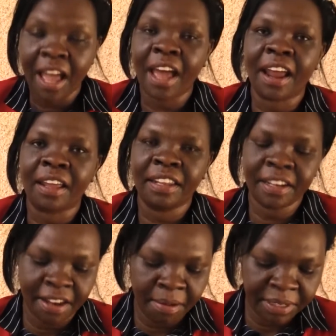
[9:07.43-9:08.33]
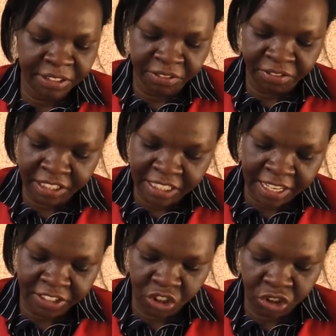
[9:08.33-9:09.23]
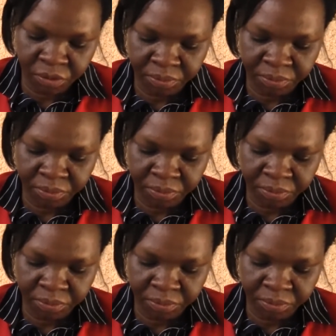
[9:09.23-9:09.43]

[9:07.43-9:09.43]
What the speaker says: And I did a bit of research.